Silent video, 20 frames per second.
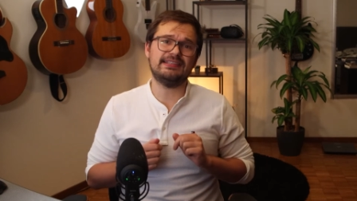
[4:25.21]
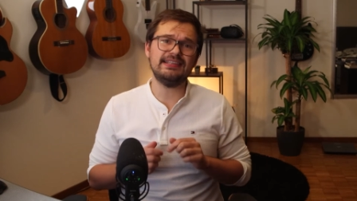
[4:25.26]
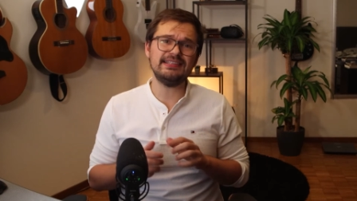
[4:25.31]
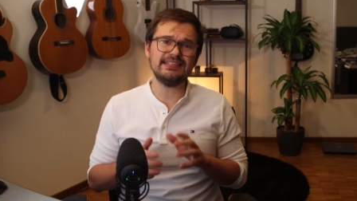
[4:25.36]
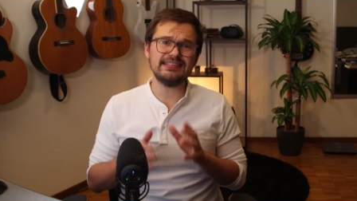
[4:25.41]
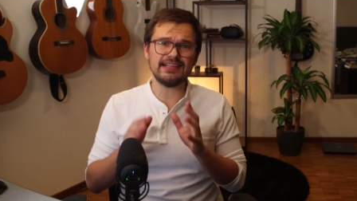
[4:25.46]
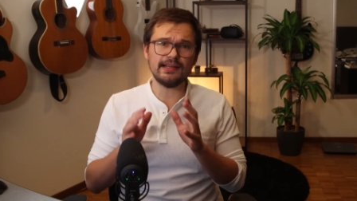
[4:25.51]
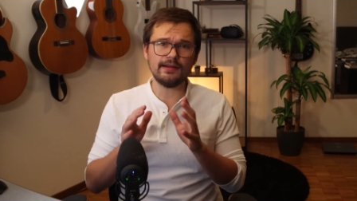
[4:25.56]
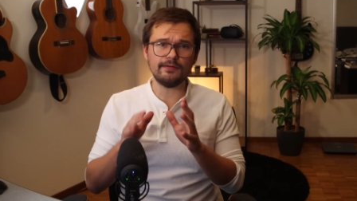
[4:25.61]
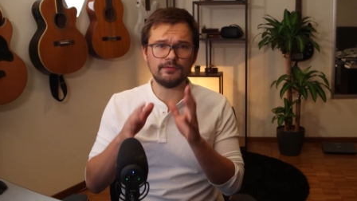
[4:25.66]

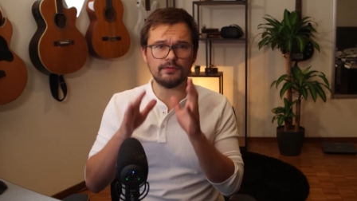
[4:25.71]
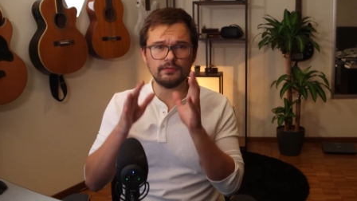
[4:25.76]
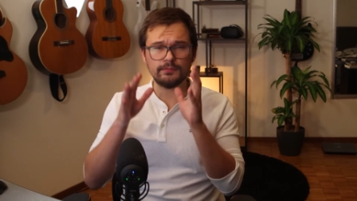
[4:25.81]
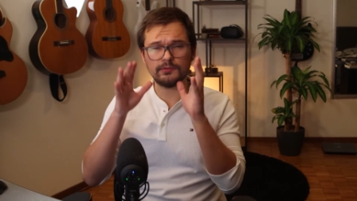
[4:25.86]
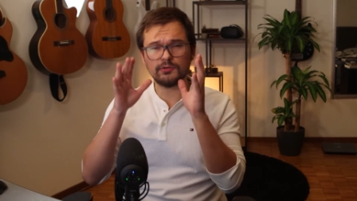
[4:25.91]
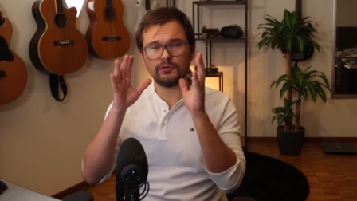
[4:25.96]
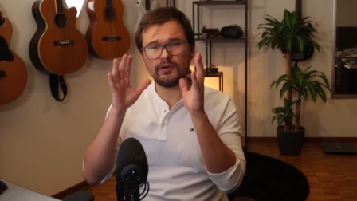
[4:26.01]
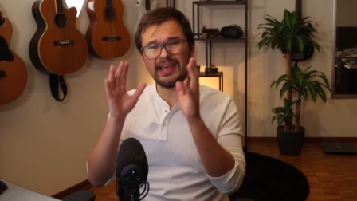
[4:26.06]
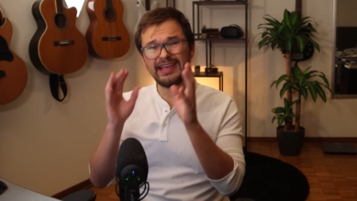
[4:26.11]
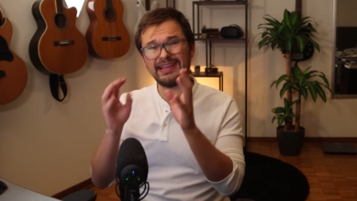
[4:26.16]
Instead of
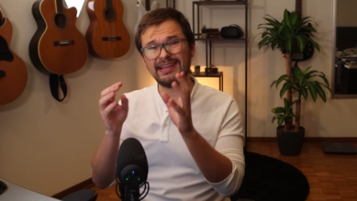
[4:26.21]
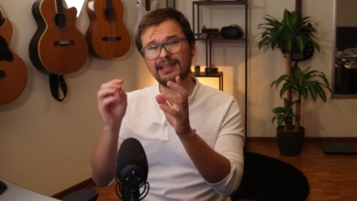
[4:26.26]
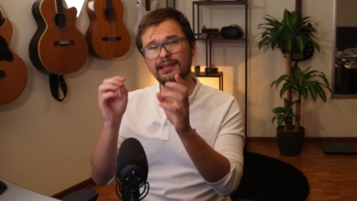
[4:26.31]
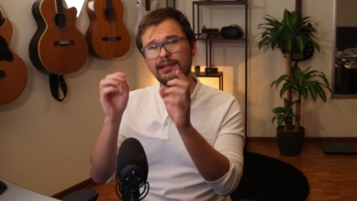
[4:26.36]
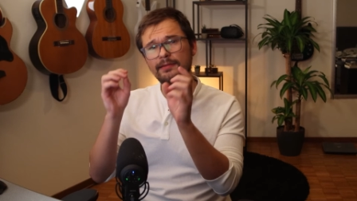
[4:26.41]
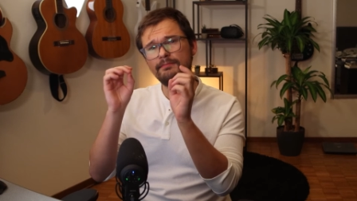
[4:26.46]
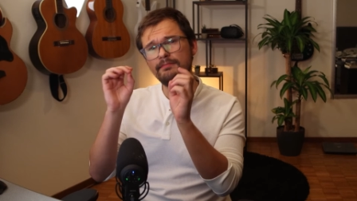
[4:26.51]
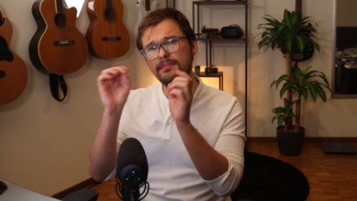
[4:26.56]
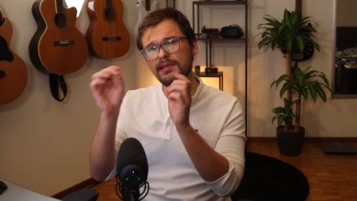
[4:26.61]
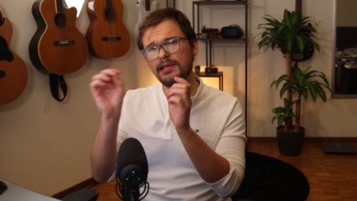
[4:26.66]
subtracting
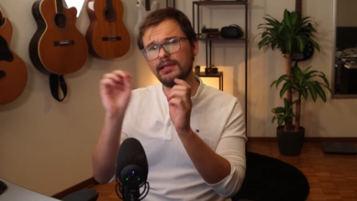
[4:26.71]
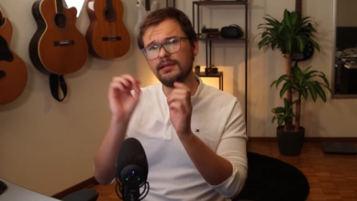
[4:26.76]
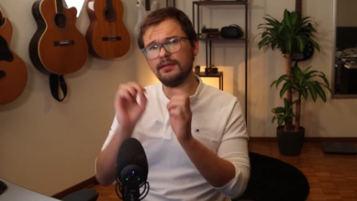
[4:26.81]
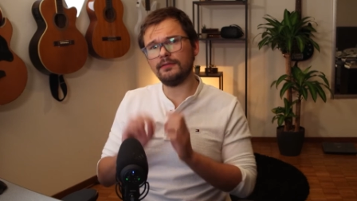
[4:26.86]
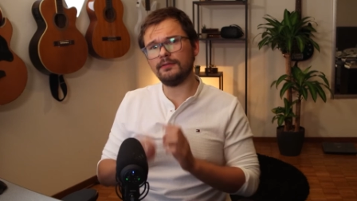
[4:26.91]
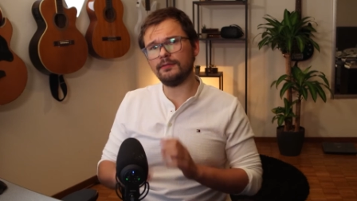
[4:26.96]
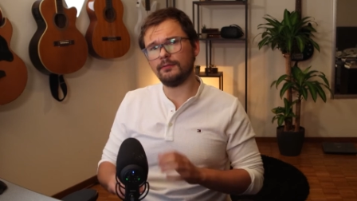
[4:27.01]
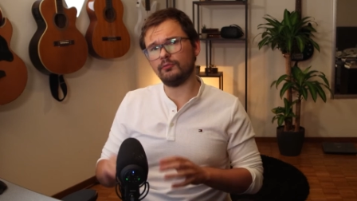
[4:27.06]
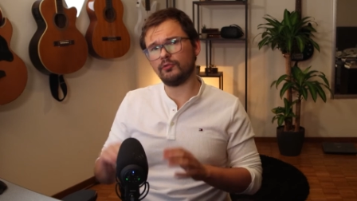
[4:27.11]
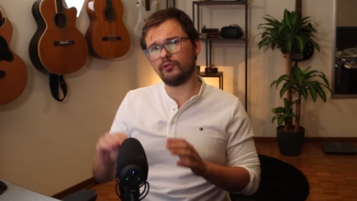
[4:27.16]
the mean, you
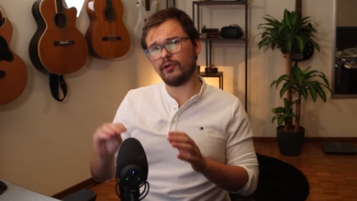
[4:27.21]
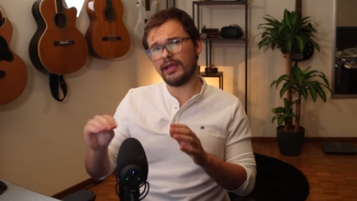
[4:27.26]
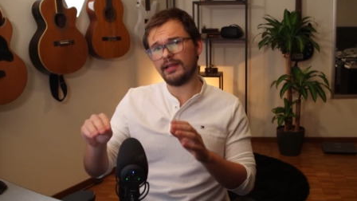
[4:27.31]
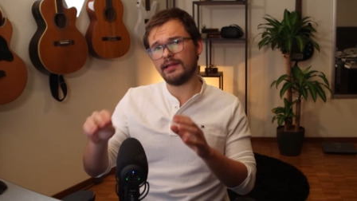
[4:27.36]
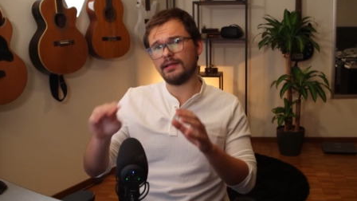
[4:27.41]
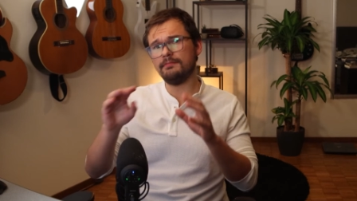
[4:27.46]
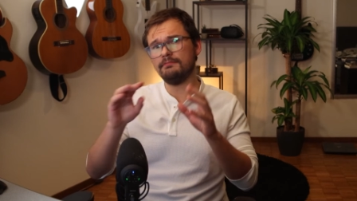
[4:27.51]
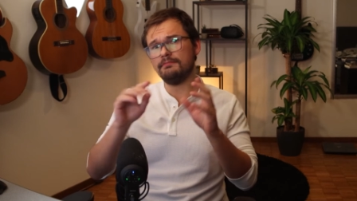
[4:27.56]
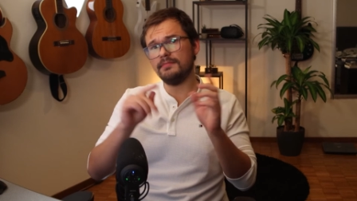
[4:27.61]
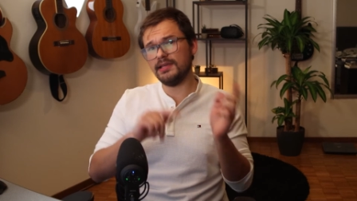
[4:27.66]
subtract
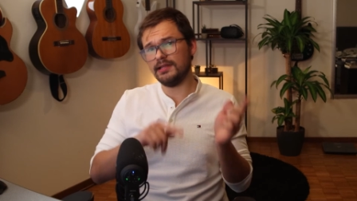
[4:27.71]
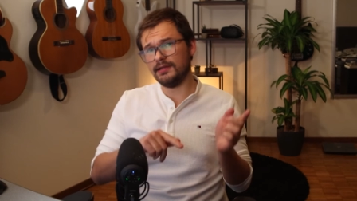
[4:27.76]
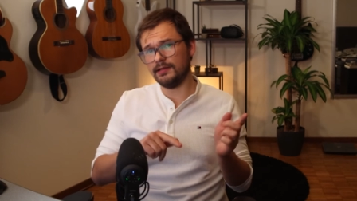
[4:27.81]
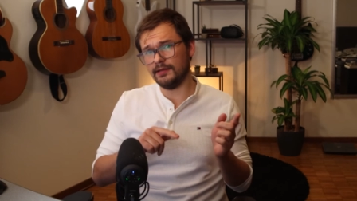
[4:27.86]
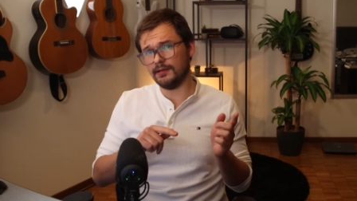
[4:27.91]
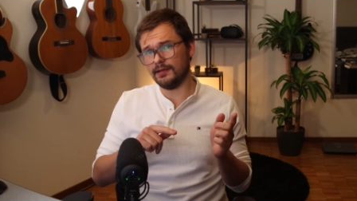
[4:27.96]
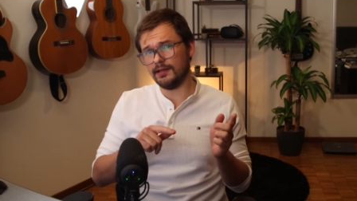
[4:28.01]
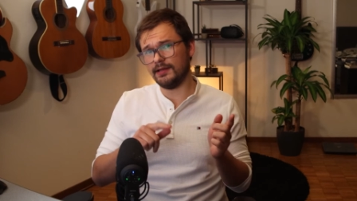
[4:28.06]
the median,